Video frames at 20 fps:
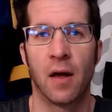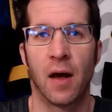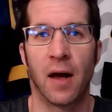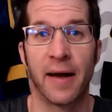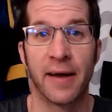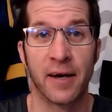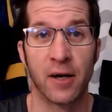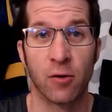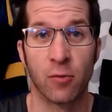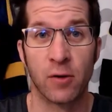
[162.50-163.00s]

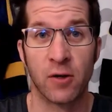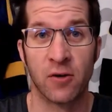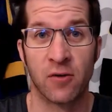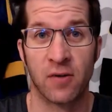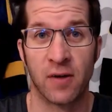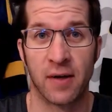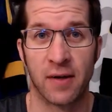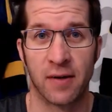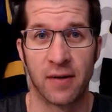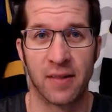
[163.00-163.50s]
I hear what you're
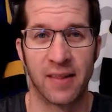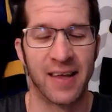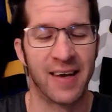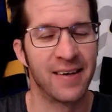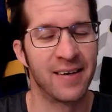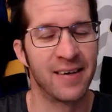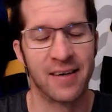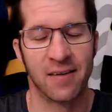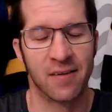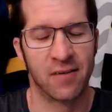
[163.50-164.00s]
saying.
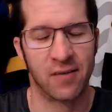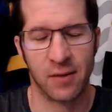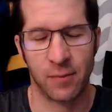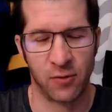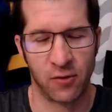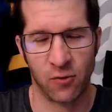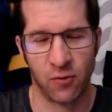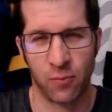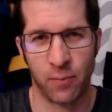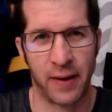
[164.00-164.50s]
That didn't seem
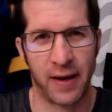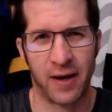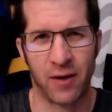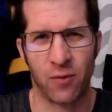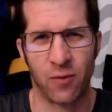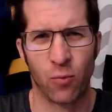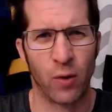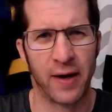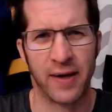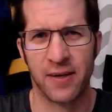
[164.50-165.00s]
so
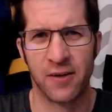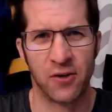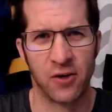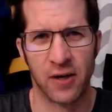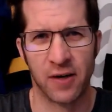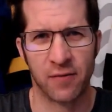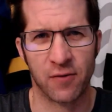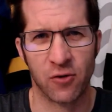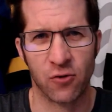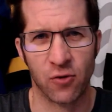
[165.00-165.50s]
bad. Why did you
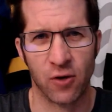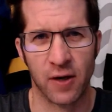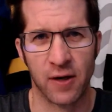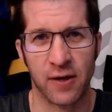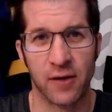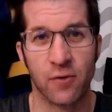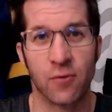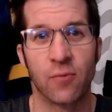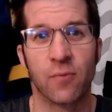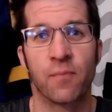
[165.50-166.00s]
have to draw it
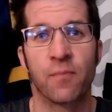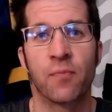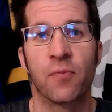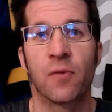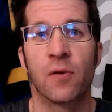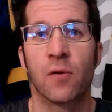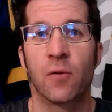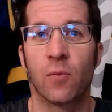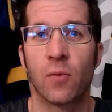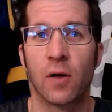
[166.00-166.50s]
out?
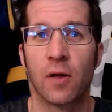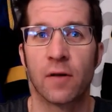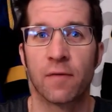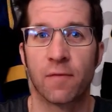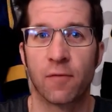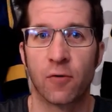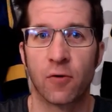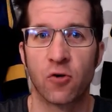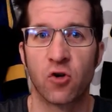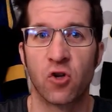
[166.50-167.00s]
Well,
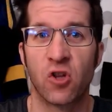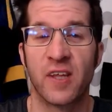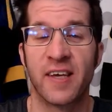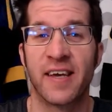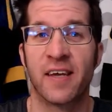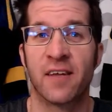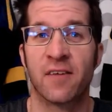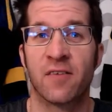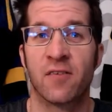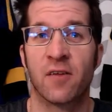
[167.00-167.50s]

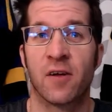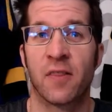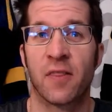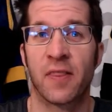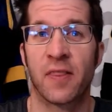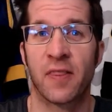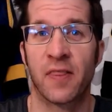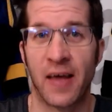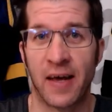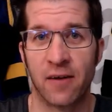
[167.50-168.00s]
unfortunately, it's
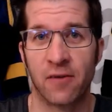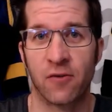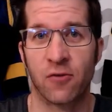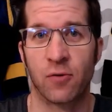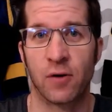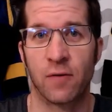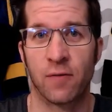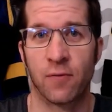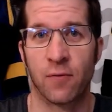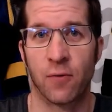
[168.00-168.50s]
not that
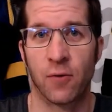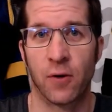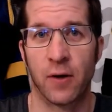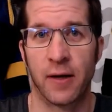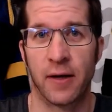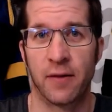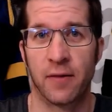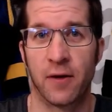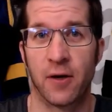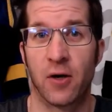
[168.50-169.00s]
straightforward,
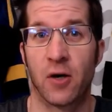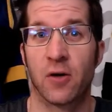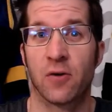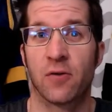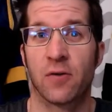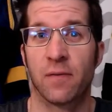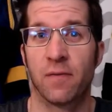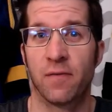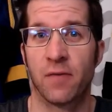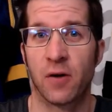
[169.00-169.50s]
and there are
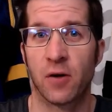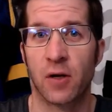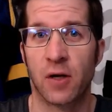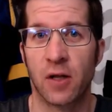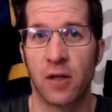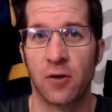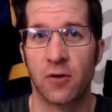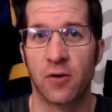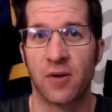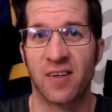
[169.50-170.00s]
some very
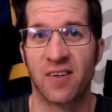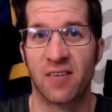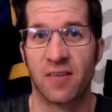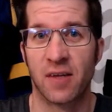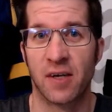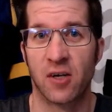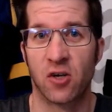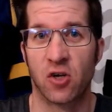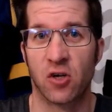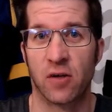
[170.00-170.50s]
clear
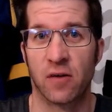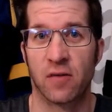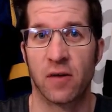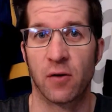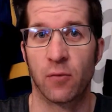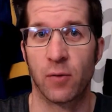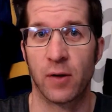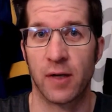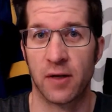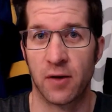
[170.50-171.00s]
distinctions that
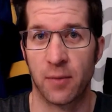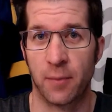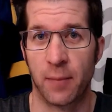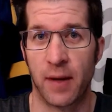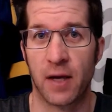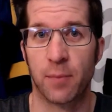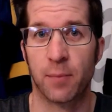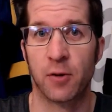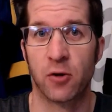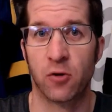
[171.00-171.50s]
we need to
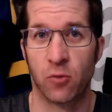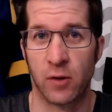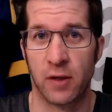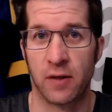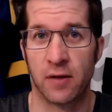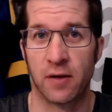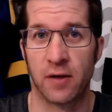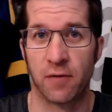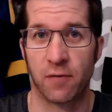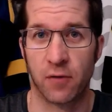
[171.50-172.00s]
make between
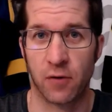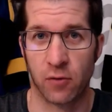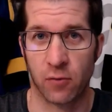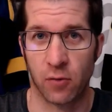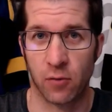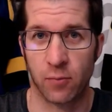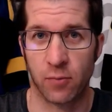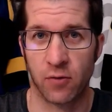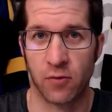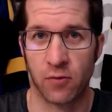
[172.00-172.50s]
the different
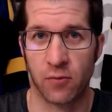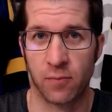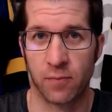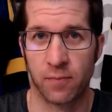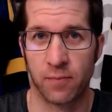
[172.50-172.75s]
groups.